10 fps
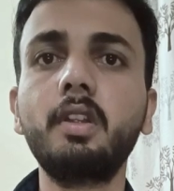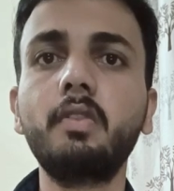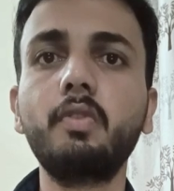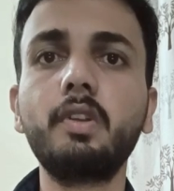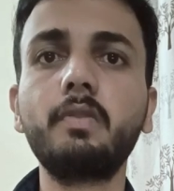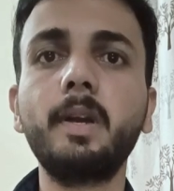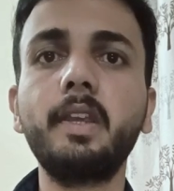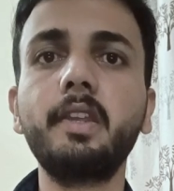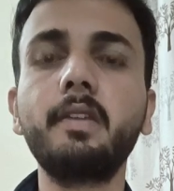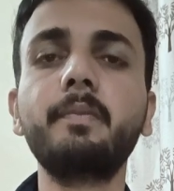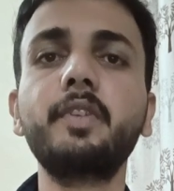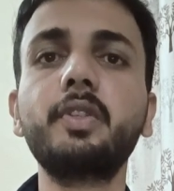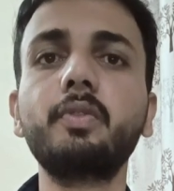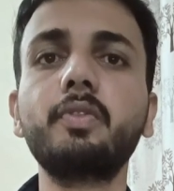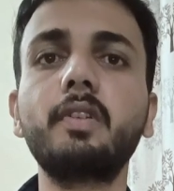vote buying,
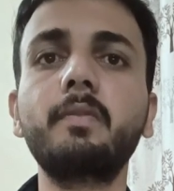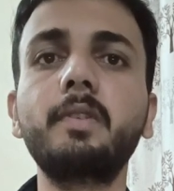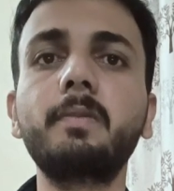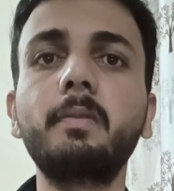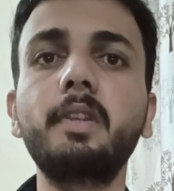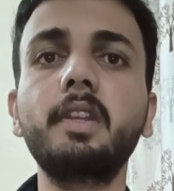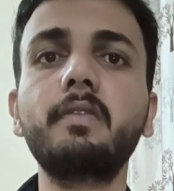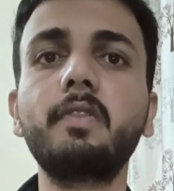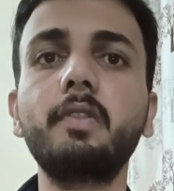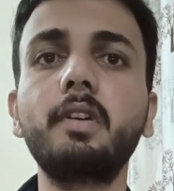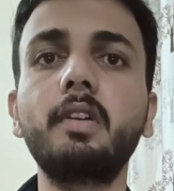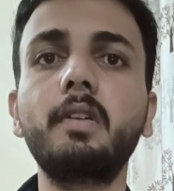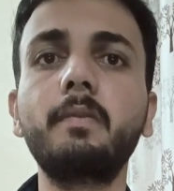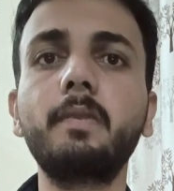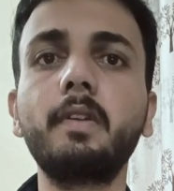misuse of the
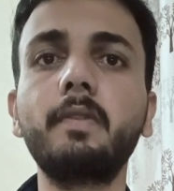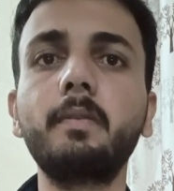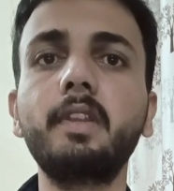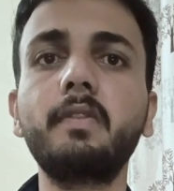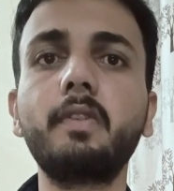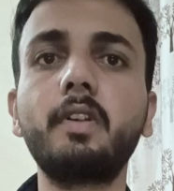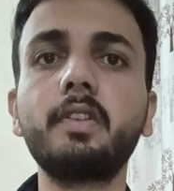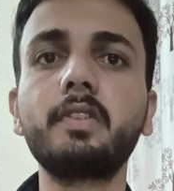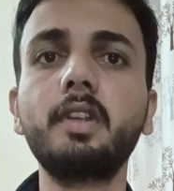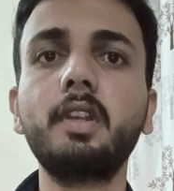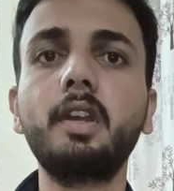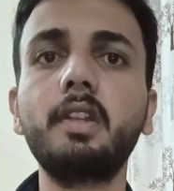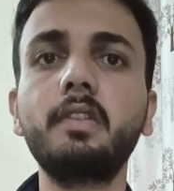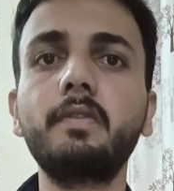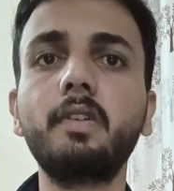public frauds,
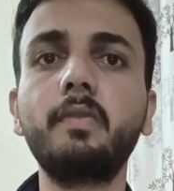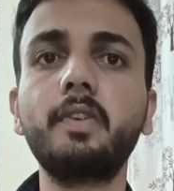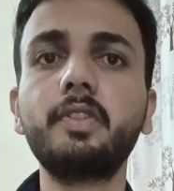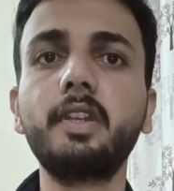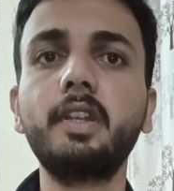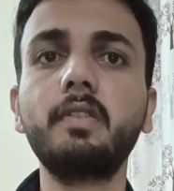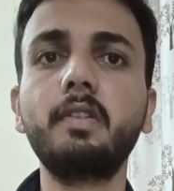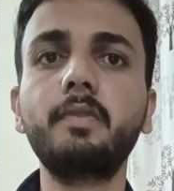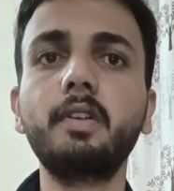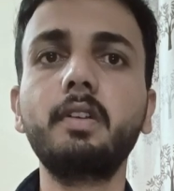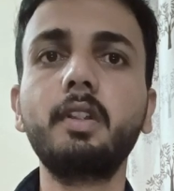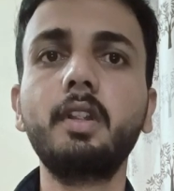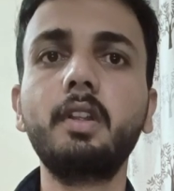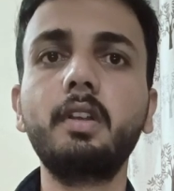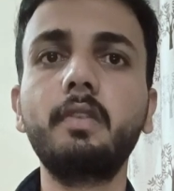and the for fostering of the
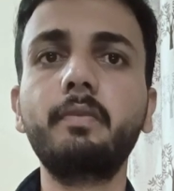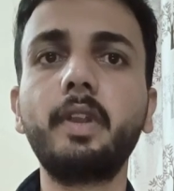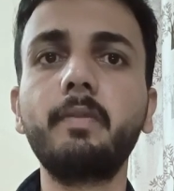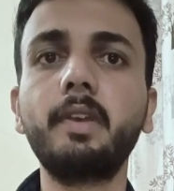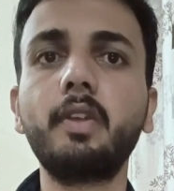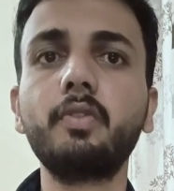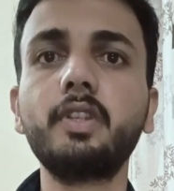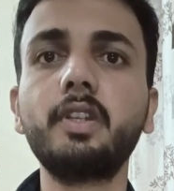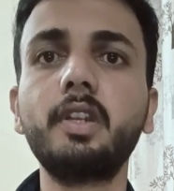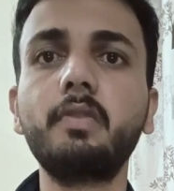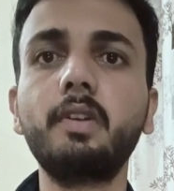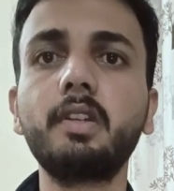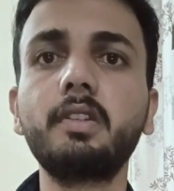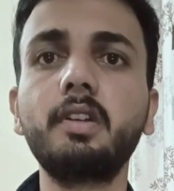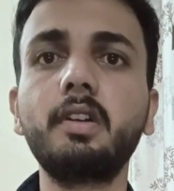Parogen
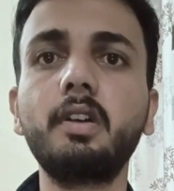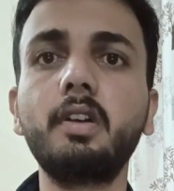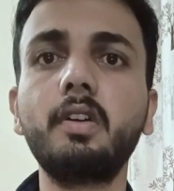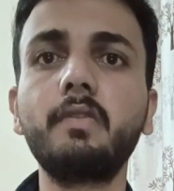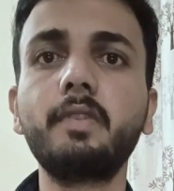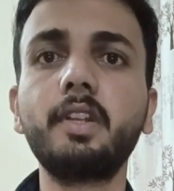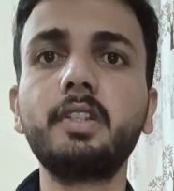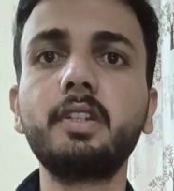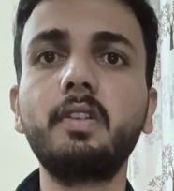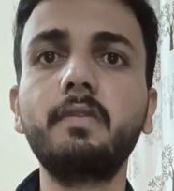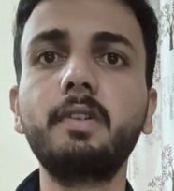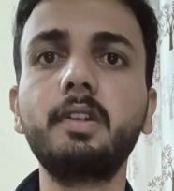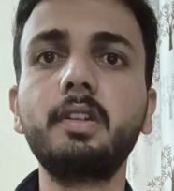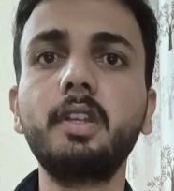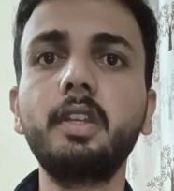network. The corporation
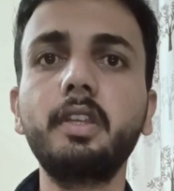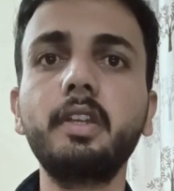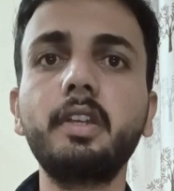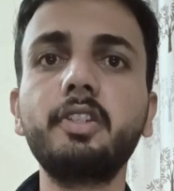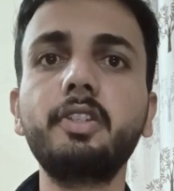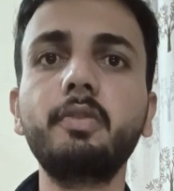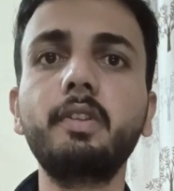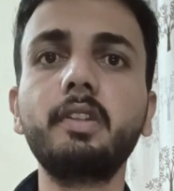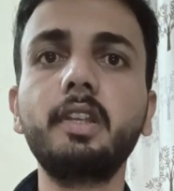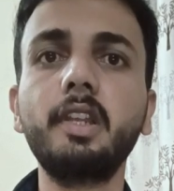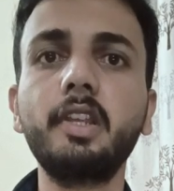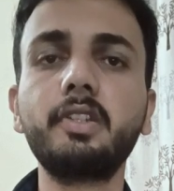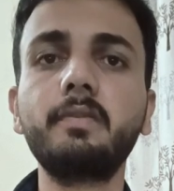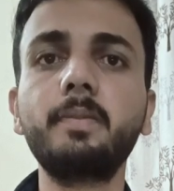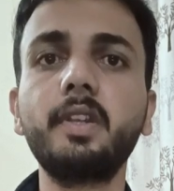often increase during the
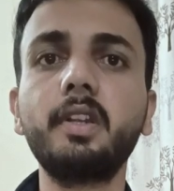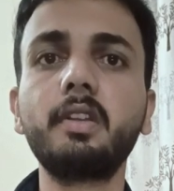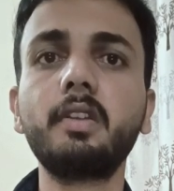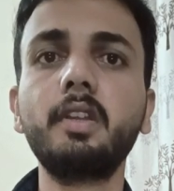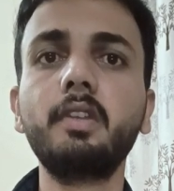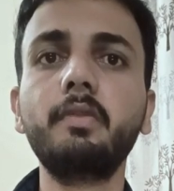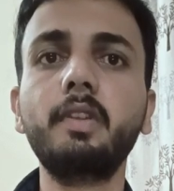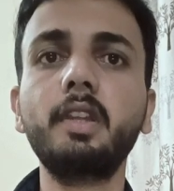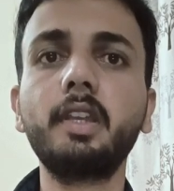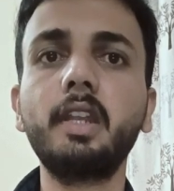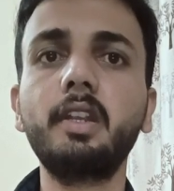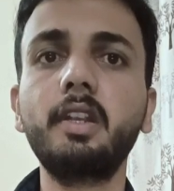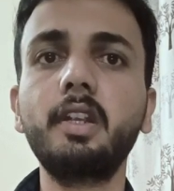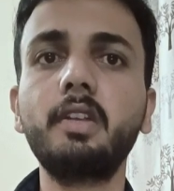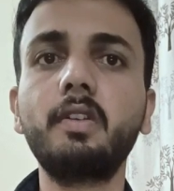election period, with the
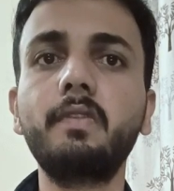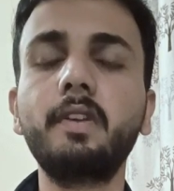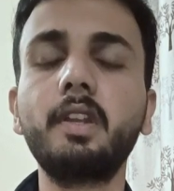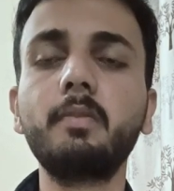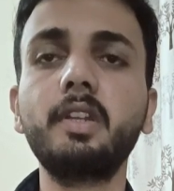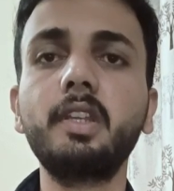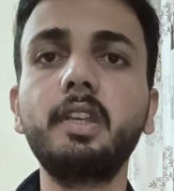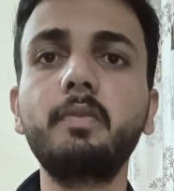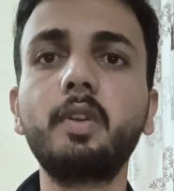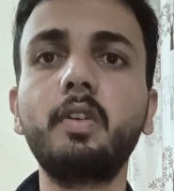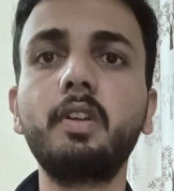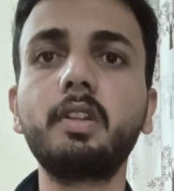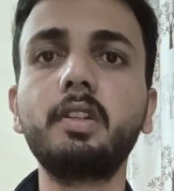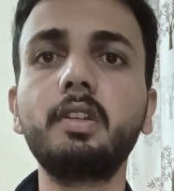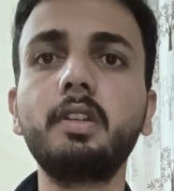candidate offering money gift or
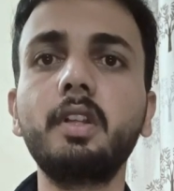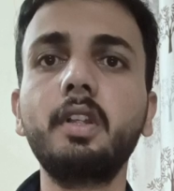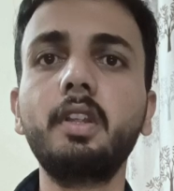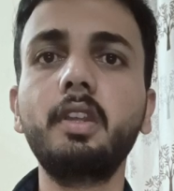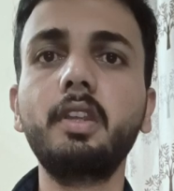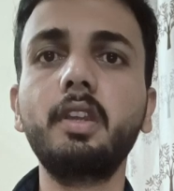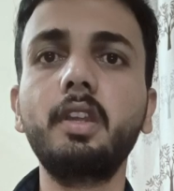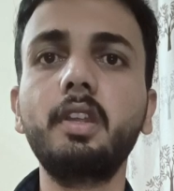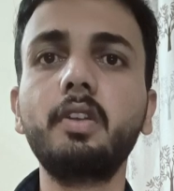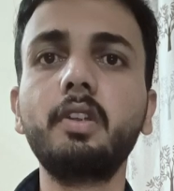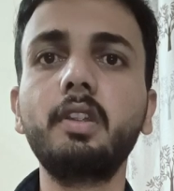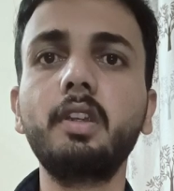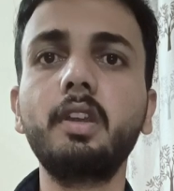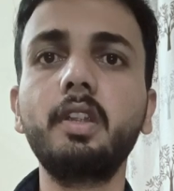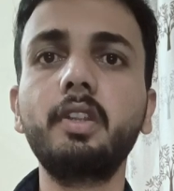the
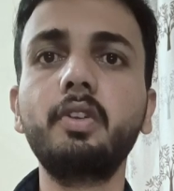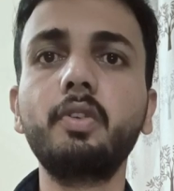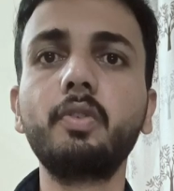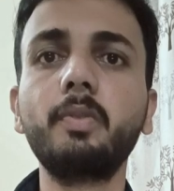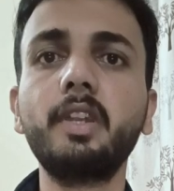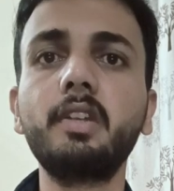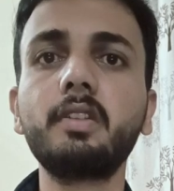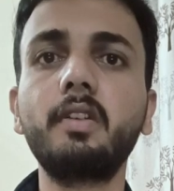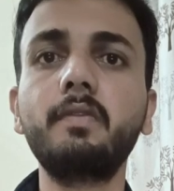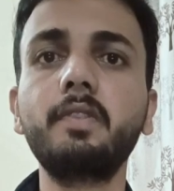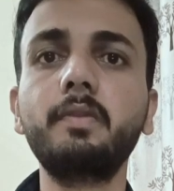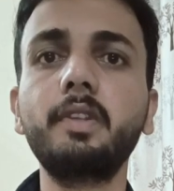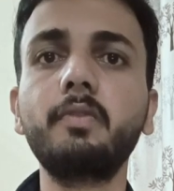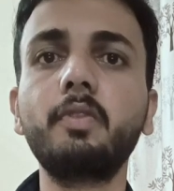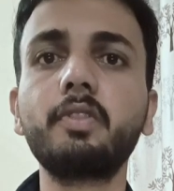inducement of the
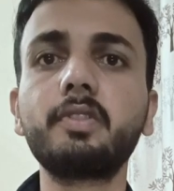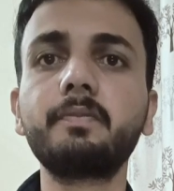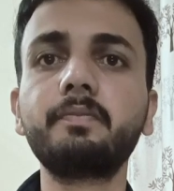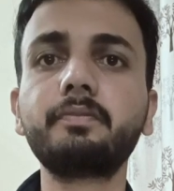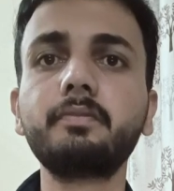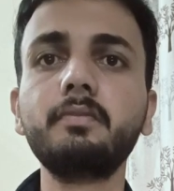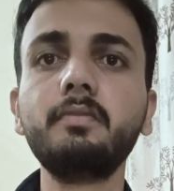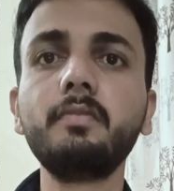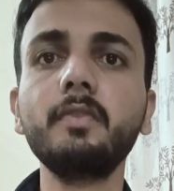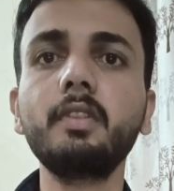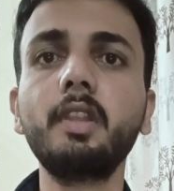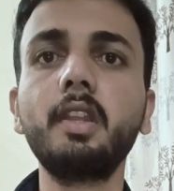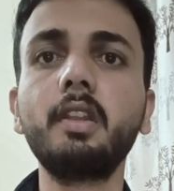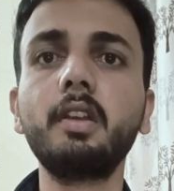win votes. Then